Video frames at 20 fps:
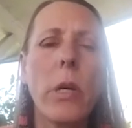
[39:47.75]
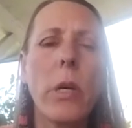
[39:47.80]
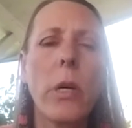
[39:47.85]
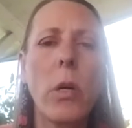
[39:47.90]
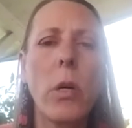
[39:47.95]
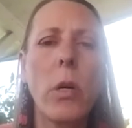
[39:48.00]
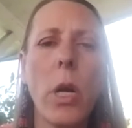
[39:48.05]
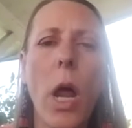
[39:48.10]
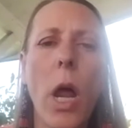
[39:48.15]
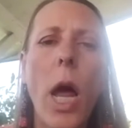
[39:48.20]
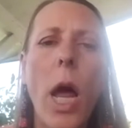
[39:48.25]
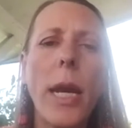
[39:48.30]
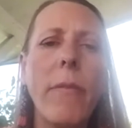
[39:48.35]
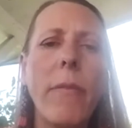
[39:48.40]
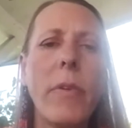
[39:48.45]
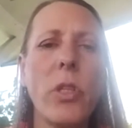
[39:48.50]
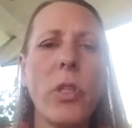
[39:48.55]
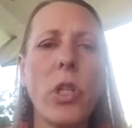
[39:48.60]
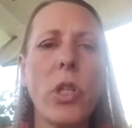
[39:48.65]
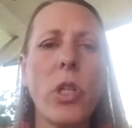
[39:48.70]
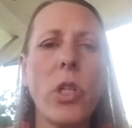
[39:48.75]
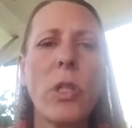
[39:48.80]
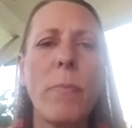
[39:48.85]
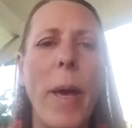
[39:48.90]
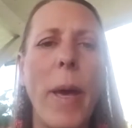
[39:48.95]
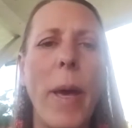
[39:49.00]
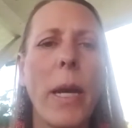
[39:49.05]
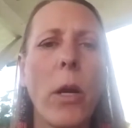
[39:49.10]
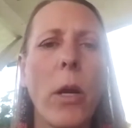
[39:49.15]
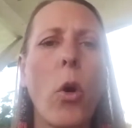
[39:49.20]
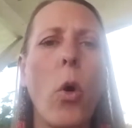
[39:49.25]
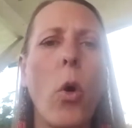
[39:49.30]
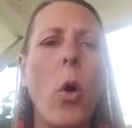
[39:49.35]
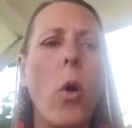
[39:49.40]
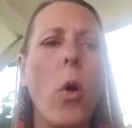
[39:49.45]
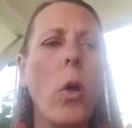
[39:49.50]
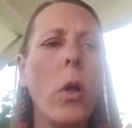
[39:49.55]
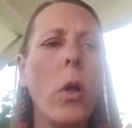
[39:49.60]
that are not even just medical.